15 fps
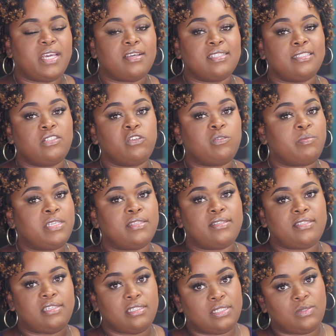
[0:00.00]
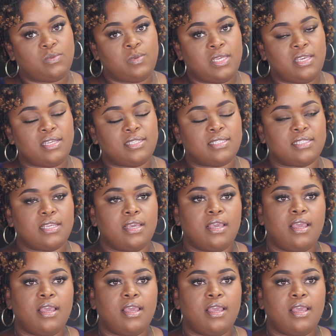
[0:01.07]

because it took me 6 weeks,